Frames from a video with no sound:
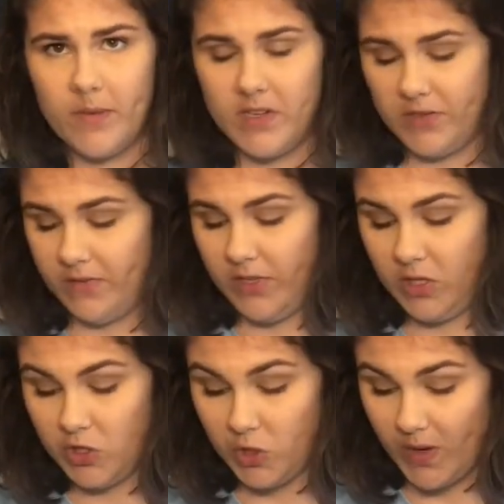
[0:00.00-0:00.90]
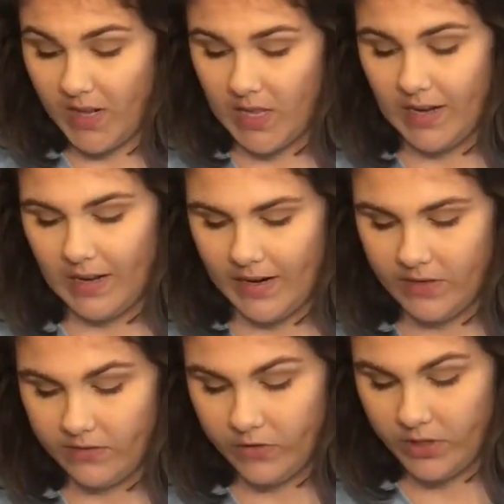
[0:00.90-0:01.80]
it doesn't really do anything. It kind
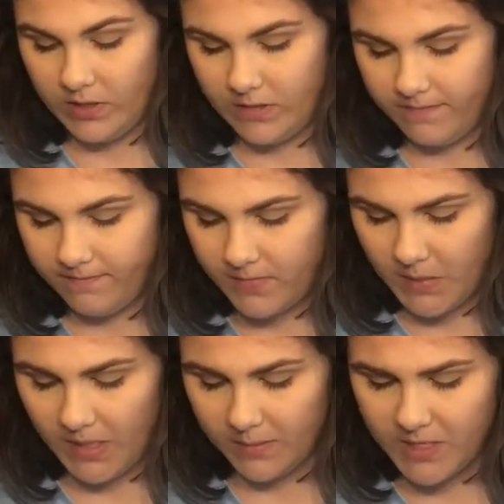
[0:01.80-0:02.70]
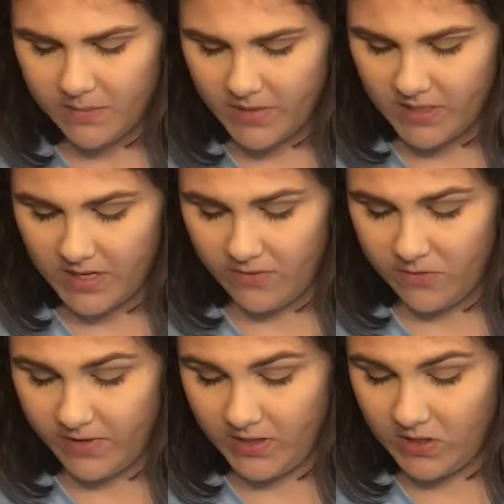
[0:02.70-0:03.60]
of just clumps up, doesn't even
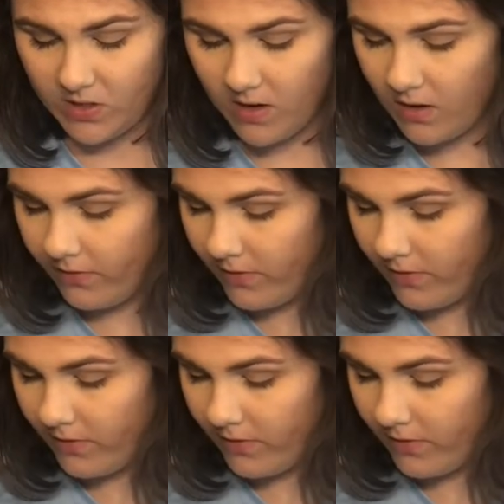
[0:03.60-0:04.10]
really dissolve.